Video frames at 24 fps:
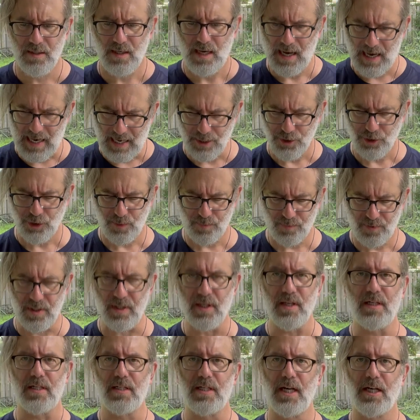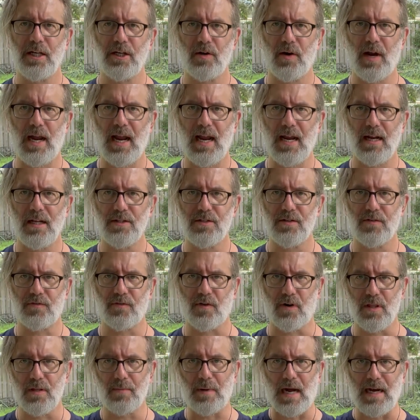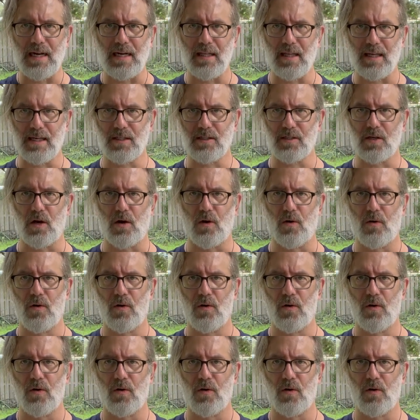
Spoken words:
as you breathe in, take your hands in front of the body like so.